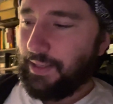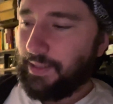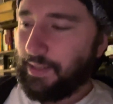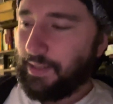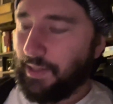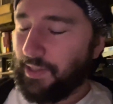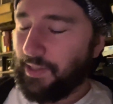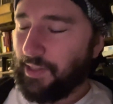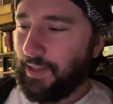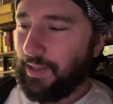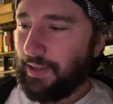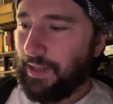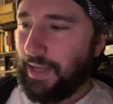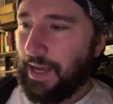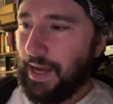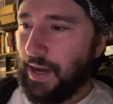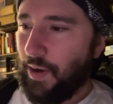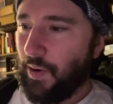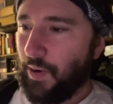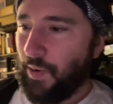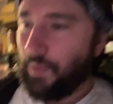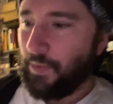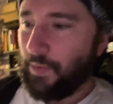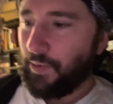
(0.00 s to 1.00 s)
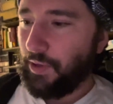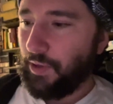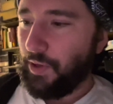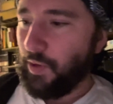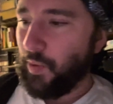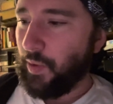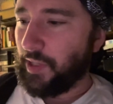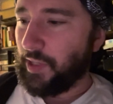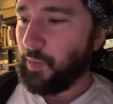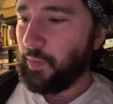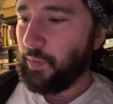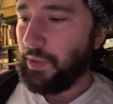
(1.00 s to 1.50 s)
does allow
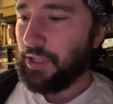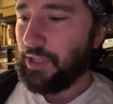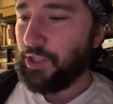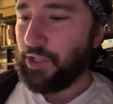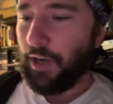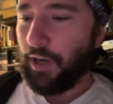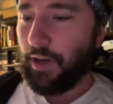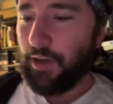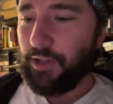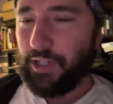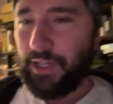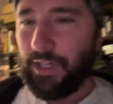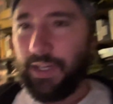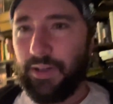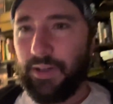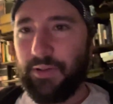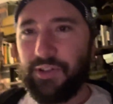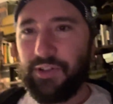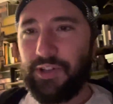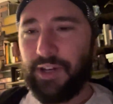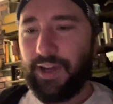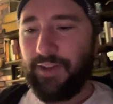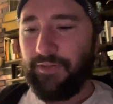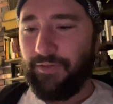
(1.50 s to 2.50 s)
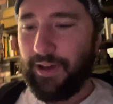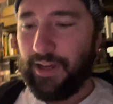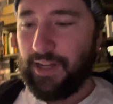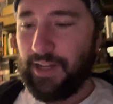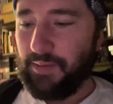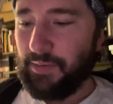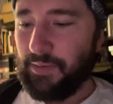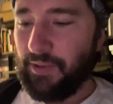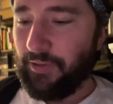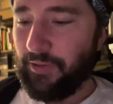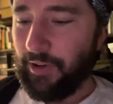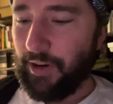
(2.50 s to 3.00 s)
USB charging, which I find to
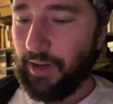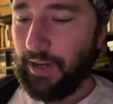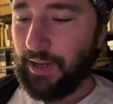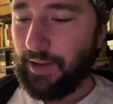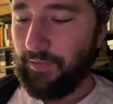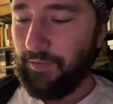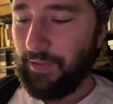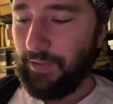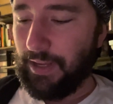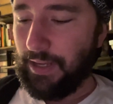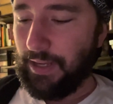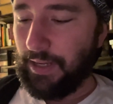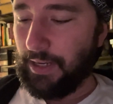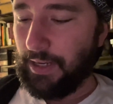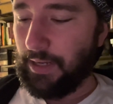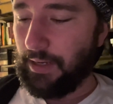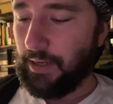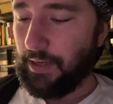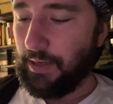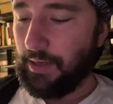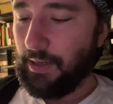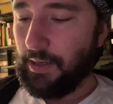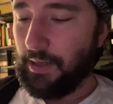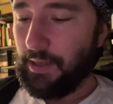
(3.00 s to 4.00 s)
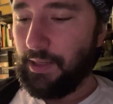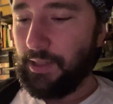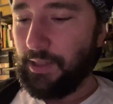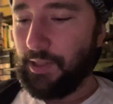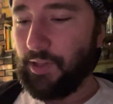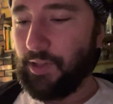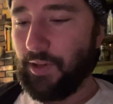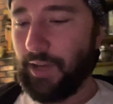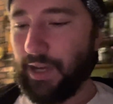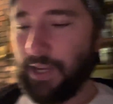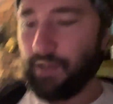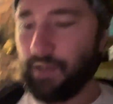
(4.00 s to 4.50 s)
be very convenient.
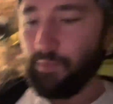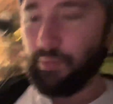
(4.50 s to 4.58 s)
So I can